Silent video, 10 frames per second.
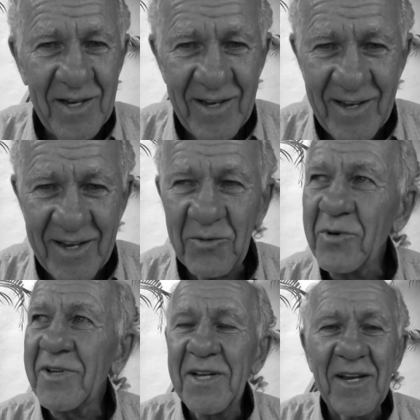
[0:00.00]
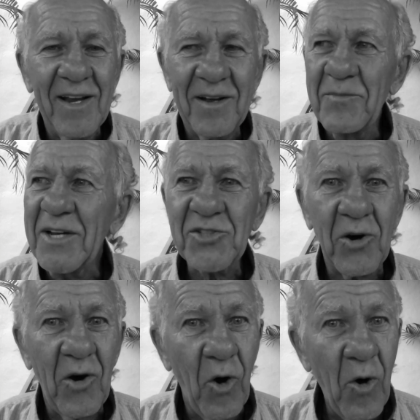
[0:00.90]
really makes our
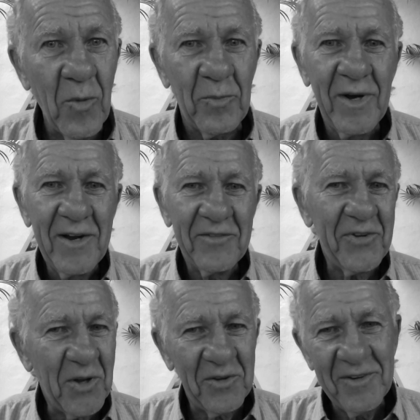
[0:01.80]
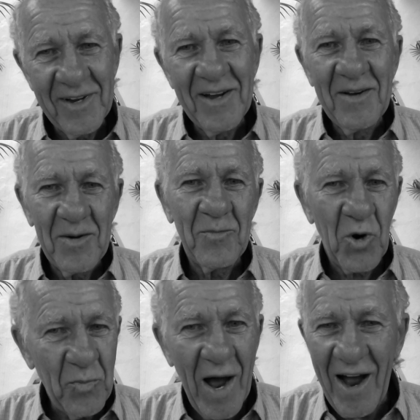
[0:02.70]
home feel
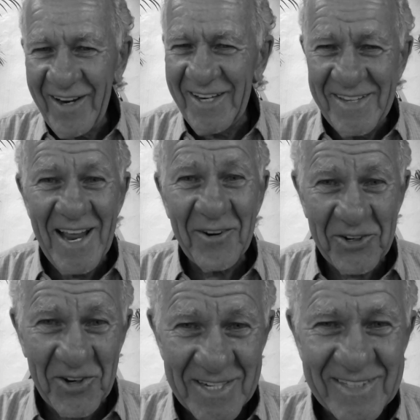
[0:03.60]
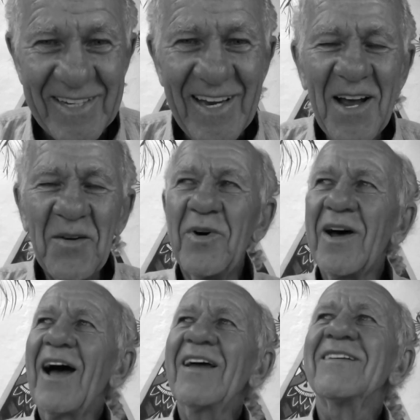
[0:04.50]
more isn't that crazy?
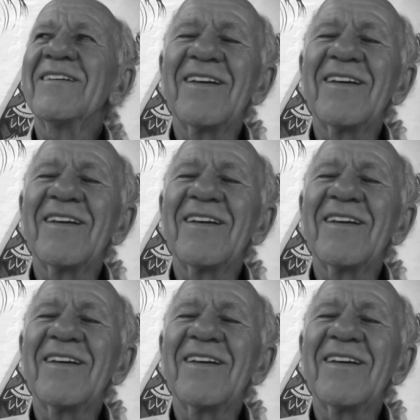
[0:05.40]
But